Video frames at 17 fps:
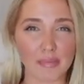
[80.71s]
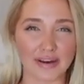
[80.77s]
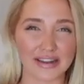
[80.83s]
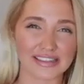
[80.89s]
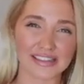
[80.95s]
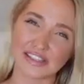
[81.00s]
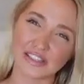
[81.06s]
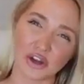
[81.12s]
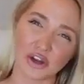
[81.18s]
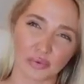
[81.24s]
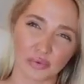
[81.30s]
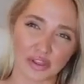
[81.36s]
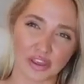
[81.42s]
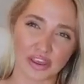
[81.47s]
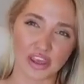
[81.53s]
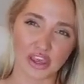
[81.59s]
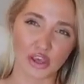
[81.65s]
but it's still
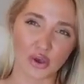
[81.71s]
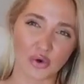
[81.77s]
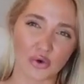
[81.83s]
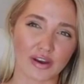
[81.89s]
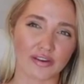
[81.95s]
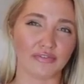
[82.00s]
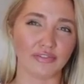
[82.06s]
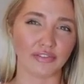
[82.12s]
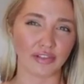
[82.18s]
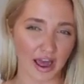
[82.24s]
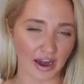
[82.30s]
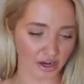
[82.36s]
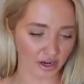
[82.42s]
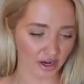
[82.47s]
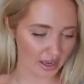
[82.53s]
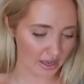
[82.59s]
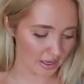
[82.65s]
really cute and
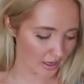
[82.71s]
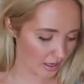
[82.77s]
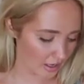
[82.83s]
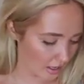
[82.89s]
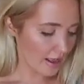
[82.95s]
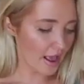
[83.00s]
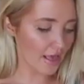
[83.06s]
flattering.